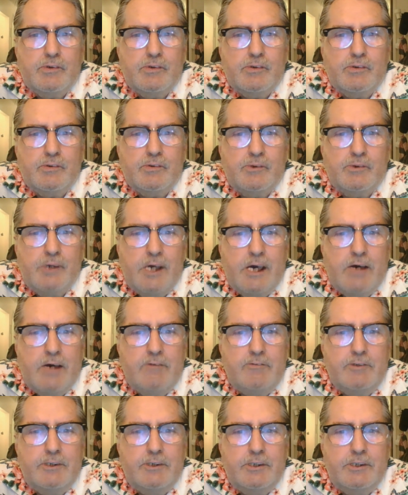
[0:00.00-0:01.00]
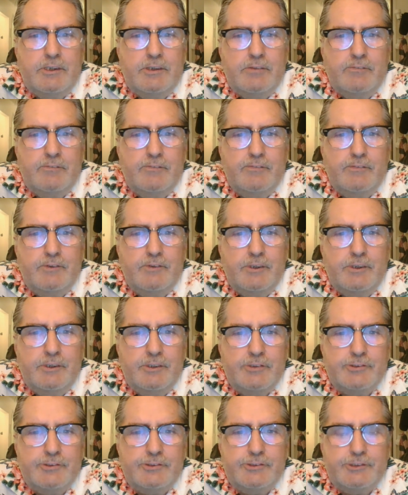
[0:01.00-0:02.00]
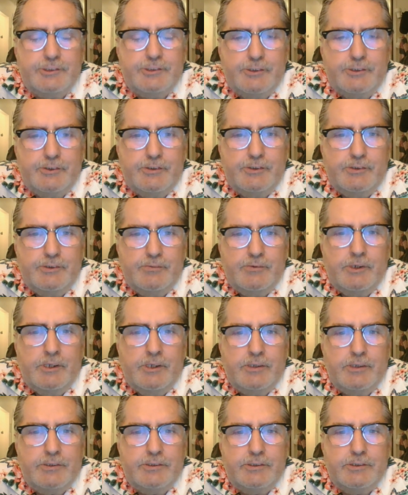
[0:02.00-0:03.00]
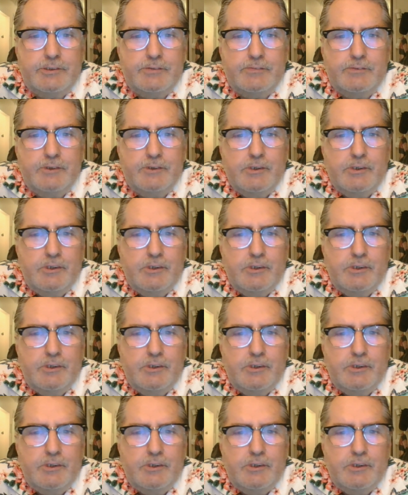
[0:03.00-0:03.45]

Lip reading: Gravity in his theory relative